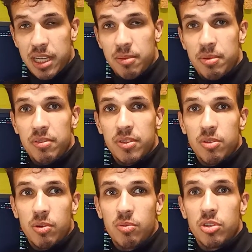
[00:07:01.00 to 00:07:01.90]
by the
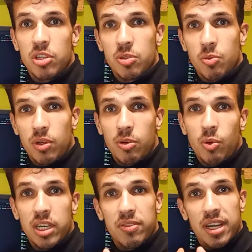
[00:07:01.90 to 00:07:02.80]
previous one, which is 1.
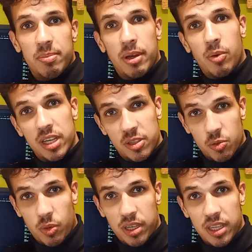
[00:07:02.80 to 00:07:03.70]
1 divided by 1
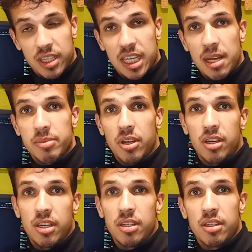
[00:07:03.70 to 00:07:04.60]
is 1 times
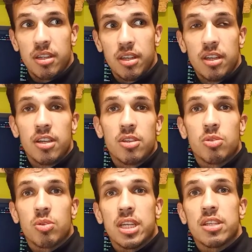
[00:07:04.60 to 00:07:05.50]
100.
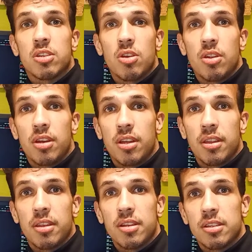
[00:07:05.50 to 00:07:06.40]
So
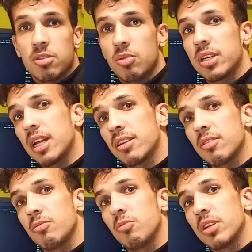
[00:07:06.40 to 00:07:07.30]

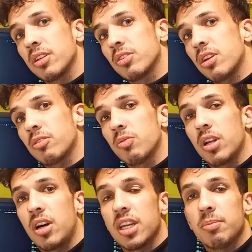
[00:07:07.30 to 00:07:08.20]
that would result with
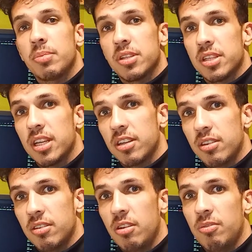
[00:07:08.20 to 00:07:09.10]

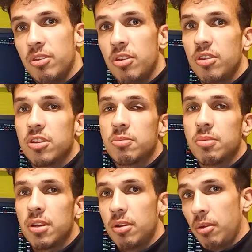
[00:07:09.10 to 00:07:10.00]
100% of earnings
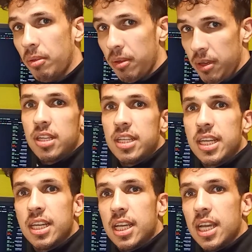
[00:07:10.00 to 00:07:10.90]
per growth. This
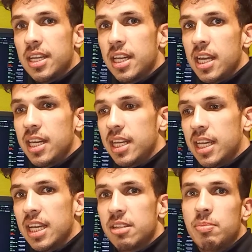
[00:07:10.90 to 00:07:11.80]
indicator
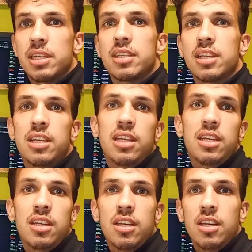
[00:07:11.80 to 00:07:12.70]
indicates
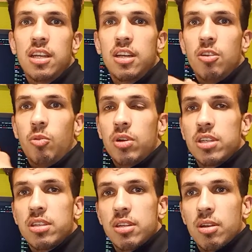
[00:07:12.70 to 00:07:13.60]
basically
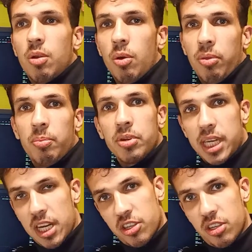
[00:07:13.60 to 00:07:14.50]
what's the growth
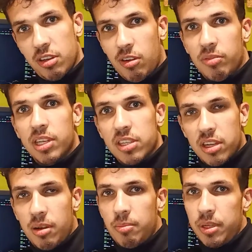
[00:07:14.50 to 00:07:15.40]
potential of this
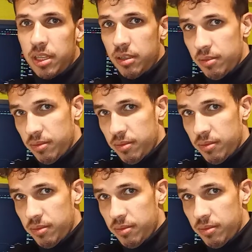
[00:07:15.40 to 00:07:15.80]
company.